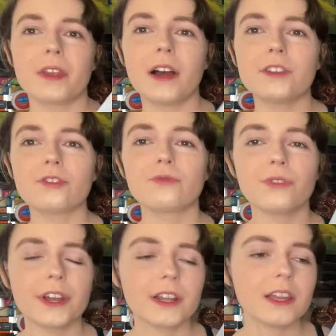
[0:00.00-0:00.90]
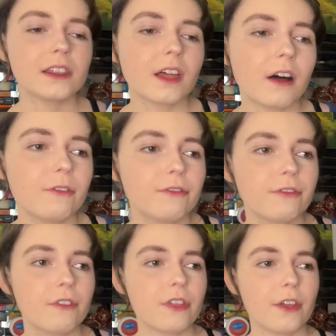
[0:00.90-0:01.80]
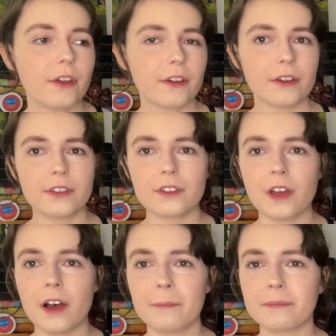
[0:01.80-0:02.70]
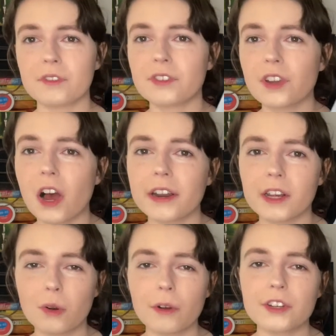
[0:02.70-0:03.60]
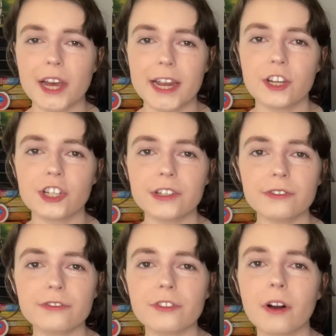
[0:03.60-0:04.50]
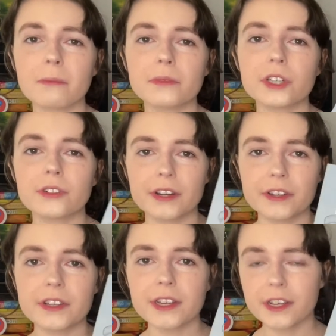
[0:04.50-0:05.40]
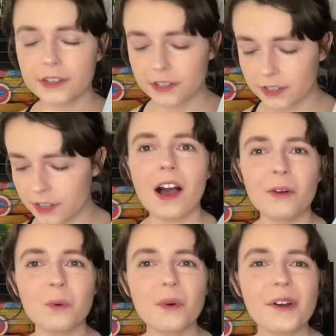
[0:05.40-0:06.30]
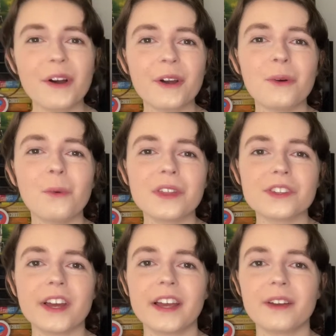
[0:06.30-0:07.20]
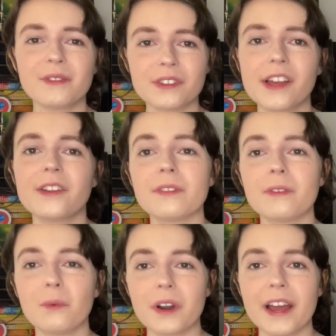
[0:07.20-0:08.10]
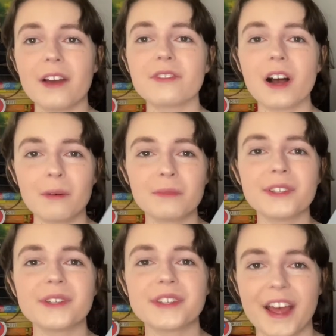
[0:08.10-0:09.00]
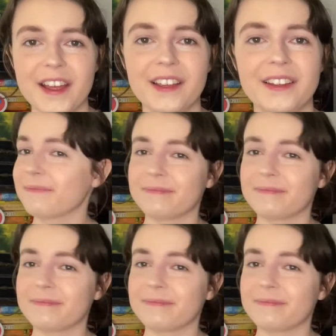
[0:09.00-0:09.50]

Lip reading: I just really love the starting quotation from Tiresias. I will go once I have said what I have come to say.